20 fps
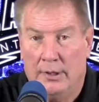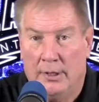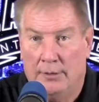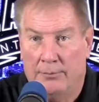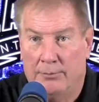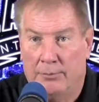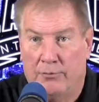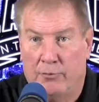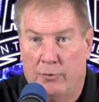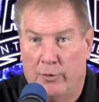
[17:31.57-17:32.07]

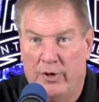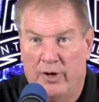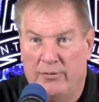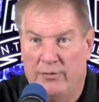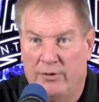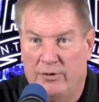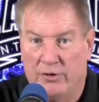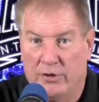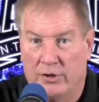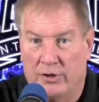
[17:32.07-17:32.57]
before he
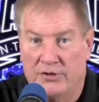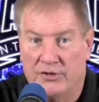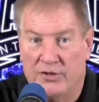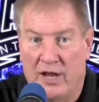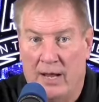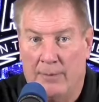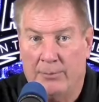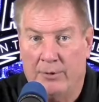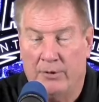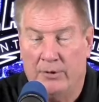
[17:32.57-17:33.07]
even took a
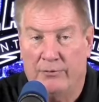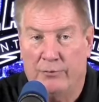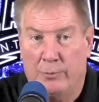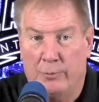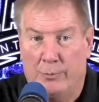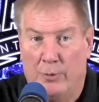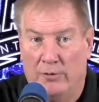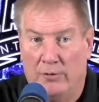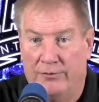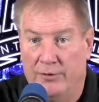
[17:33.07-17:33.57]
snap on the
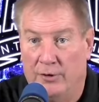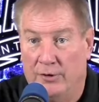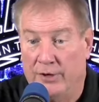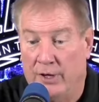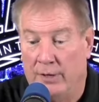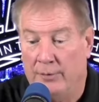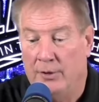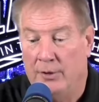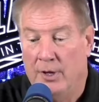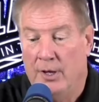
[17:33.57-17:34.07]
football field.
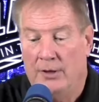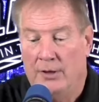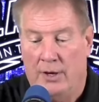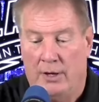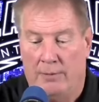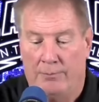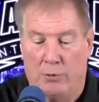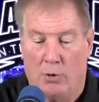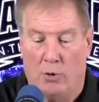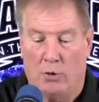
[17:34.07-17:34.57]
They
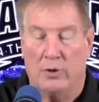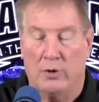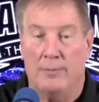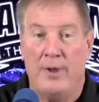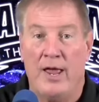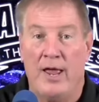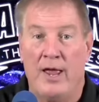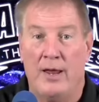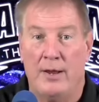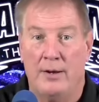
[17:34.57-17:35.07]
broke him
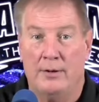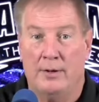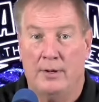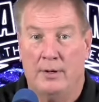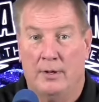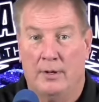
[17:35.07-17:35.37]
in.